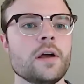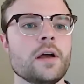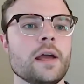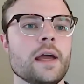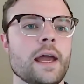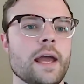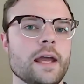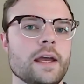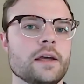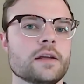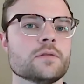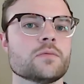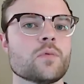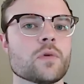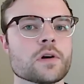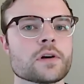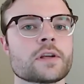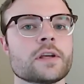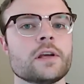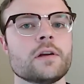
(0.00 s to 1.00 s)
and
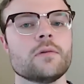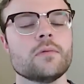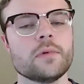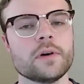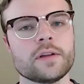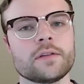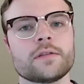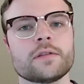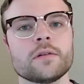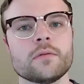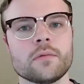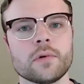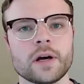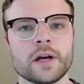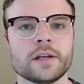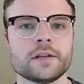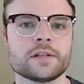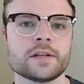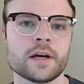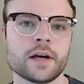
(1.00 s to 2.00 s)
working with the
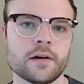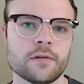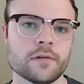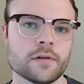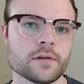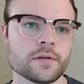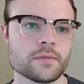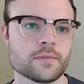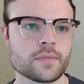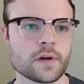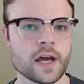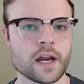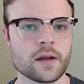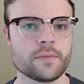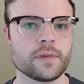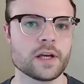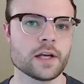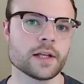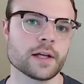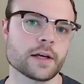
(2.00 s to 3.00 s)
White Tower, kind of
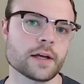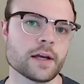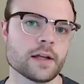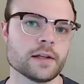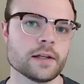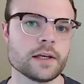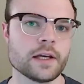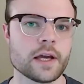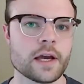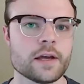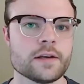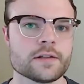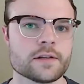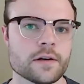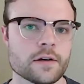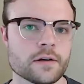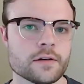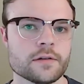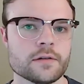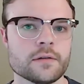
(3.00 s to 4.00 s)
being like a
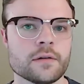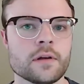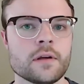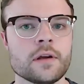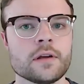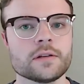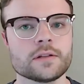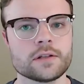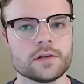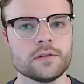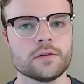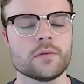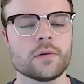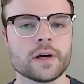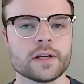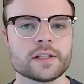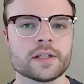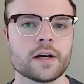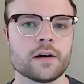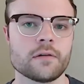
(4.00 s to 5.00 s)
liaison to the White
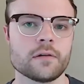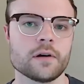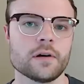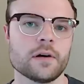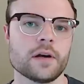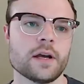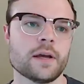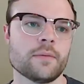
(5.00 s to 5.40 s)
Tower and